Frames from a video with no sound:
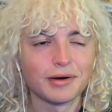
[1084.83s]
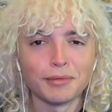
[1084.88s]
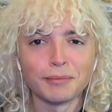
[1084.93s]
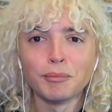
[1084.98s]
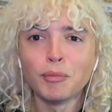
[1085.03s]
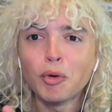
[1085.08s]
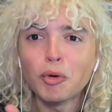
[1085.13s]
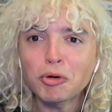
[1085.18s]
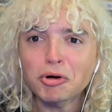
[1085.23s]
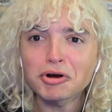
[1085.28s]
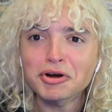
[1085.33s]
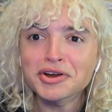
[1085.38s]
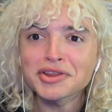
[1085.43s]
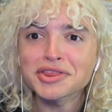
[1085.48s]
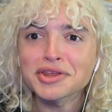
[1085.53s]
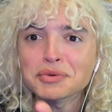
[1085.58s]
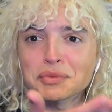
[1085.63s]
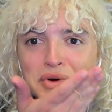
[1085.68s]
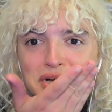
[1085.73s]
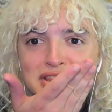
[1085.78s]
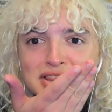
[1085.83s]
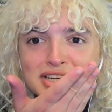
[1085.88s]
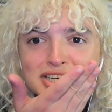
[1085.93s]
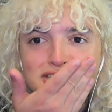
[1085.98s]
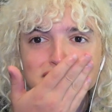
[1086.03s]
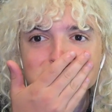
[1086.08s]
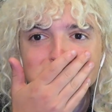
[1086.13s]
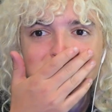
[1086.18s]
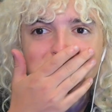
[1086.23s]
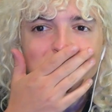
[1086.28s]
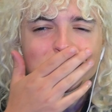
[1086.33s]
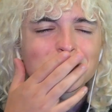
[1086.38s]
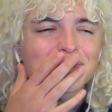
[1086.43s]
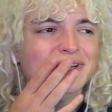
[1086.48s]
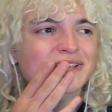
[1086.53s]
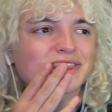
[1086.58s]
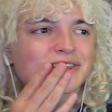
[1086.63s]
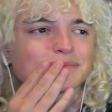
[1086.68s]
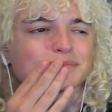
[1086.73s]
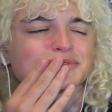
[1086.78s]
more than what they're
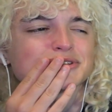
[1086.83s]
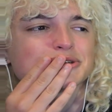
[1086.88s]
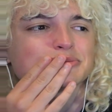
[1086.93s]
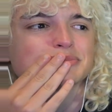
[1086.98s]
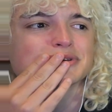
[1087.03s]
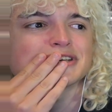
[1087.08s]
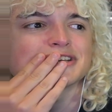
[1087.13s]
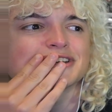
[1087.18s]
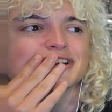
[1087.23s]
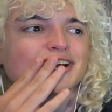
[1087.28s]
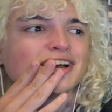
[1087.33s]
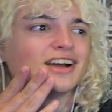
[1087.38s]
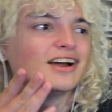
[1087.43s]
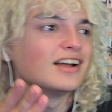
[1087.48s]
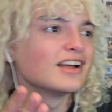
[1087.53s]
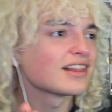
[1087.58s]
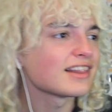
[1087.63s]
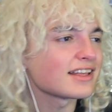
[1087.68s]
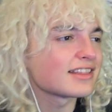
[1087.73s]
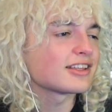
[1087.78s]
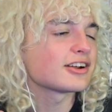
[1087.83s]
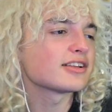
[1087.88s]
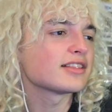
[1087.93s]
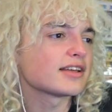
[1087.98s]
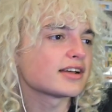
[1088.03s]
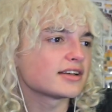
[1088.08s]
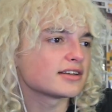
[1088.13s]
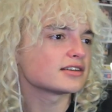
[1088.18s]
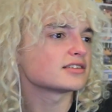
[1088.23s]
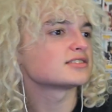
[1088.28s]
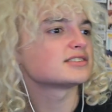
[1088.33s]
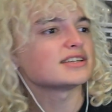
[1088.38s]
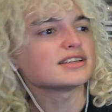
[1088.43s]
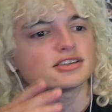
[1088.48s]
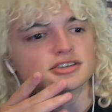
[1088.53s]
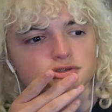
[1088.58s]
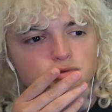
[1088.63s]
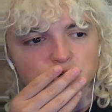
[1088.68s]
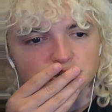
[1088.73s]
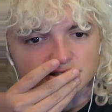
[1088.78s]
showing them to be. Like, they're, like,
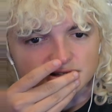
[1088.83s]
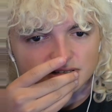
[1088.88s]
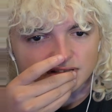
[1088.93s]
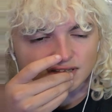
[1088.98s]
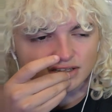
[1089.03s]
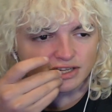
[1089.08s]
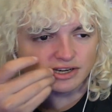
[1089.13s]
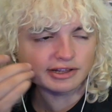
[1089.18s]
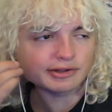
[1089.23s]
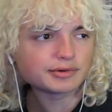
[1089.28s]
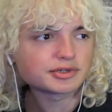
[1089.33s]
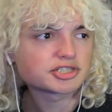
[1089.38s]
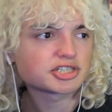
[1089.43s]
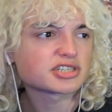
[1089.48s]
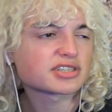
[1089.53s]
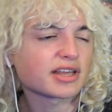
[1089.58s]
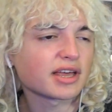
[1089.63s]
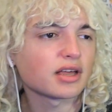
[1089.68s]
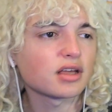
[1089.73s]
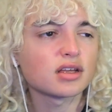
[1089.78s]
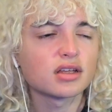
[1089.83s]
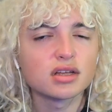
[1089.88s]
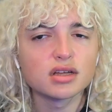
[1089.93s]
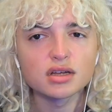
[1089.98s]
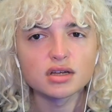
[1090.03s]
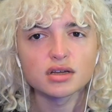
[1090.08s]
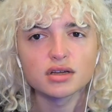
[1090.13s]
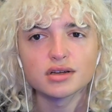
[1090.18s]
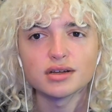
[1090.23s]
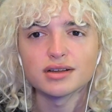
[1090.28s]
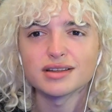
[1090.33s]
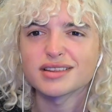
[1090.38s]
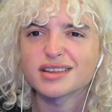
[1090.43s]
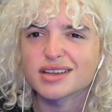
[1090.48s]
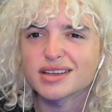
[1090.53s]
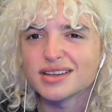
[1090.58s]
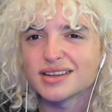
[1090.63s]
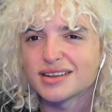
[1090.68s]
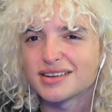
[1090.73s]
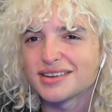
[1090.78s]
Sydney Sweeney's literally was just, like,
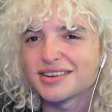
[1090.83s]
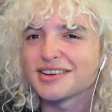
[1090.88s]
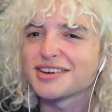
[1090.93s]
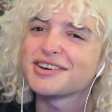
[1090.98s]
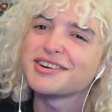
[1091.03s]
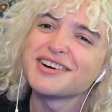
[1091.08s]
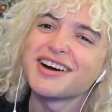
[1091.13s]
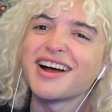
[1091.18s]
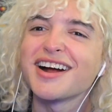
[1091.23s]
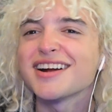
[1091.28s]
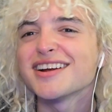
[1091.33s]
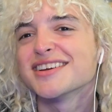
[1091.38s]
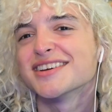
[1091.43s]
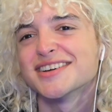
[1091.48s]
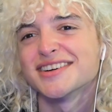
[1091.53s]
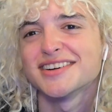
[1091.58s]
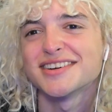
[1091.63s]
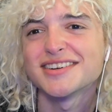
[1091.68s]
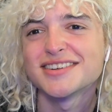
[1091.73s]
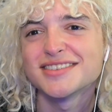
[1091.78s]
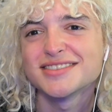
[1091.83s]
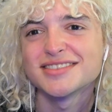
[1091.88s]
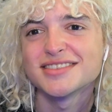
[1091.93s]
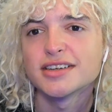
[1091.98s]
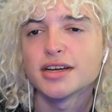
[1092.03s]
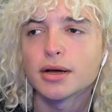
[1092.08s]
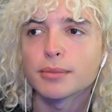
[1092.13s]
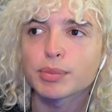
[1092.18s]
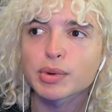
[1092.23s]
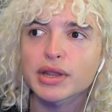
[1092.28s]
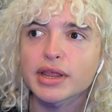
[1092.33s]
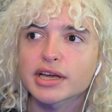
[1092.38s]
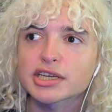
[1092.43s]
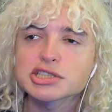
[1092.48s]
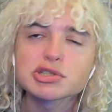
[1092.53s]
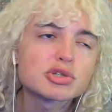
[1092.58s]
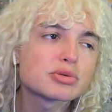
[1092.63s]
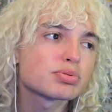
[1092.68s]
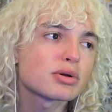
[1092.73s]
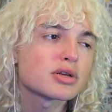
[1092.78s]
then who are you? But, like,
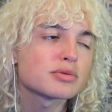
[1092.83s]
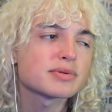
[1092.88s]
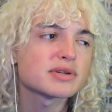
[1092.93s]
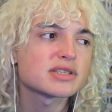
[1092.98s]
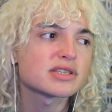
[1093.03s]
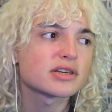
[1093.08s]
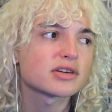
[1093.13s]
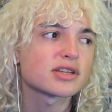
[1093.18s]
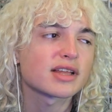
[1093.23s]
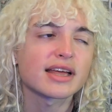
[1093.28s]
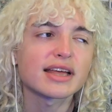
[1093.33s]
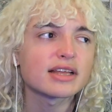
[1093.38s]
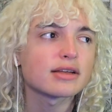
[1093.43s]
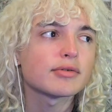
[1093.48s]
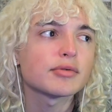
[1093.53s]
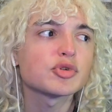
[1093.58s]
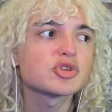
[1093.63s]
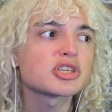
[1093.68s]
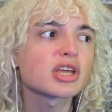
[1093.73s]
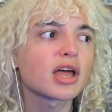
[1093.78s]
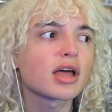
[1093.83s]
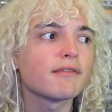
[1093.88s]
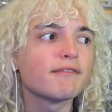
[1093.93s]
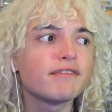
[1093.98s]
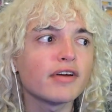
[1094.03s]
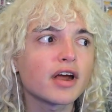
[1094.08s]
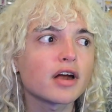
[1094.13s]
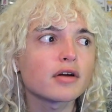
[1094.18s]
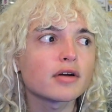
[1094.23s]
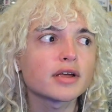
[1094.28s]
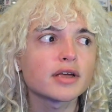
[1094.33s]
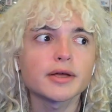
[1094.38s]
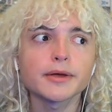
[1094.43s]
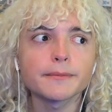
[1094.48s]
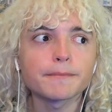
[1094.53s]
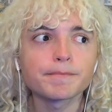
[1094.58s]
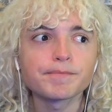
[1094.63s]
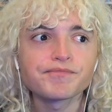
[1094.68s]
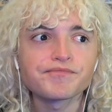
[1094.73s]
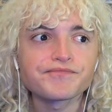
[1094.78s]
she was supposed to be serious. Like, it was, like, a
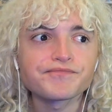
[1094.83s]
very